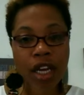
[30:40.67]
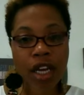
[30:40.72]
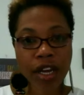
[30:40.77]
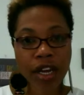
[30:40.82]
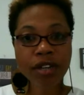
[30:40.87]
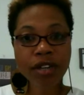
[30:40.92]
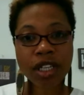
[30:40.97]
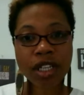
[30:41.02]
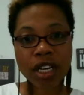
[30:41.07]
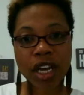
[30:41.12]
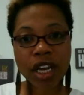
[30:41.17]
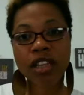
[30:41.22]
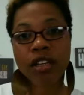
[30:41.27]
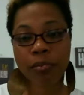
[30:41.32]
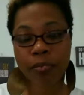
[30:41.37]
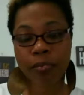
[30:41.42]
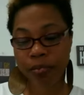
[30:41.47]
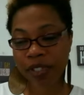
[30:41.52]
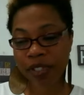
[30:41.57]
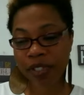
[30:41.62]
Here's
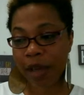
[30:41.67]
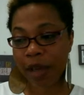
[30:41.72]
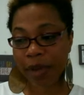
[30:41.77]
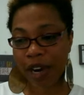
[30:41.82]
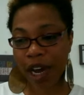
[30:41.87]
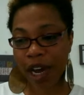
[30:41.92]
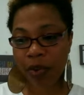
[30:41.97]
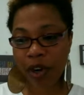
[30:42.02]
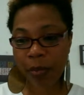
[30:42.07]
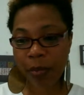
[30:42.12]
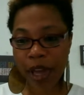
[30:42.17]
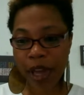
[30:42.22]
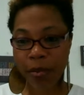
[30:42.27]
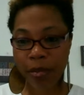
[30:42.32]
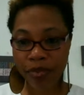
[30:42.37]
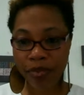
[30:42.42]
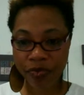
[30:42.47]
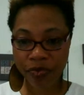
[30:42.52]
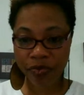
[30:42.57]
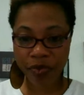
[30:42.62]
another statement I want to
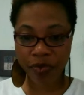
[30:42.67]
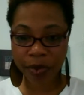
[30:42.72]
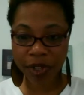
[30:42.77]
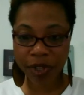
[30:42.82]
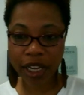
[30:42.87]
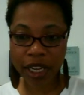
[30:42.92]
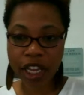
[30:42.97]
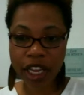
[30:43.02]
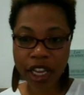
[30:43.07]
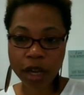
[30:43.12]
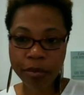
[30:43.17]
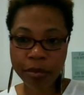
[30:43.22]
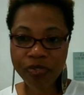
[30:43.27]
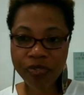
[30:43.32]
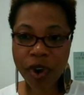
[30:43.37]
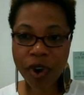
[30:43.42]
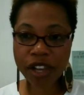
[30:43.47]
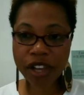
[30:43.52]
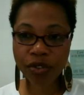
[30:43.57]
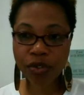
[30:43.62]
make, Yakinea,
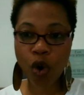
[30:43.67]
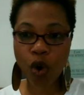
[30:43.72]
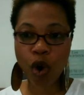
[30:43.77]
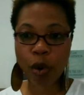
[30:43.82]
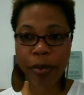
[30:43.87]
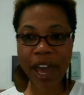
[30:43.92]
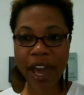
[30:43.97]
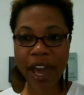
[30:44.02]
before I throw it